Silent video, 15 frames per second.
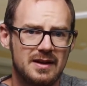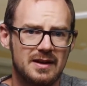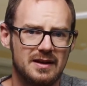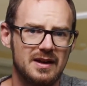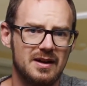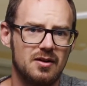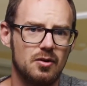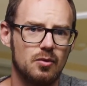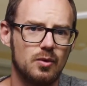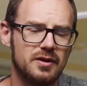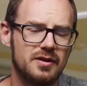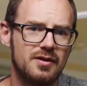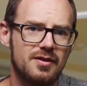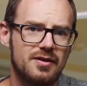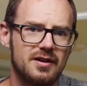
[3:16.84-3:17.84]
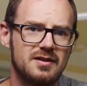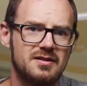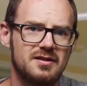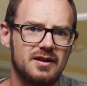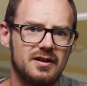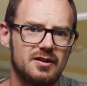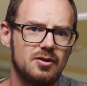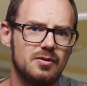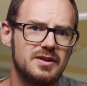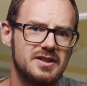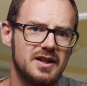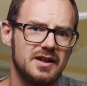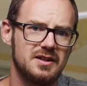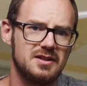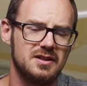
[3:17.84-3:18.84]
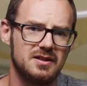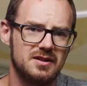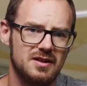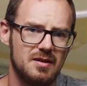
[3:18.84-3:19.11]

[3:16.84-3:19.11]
Now, one of the things that I always hated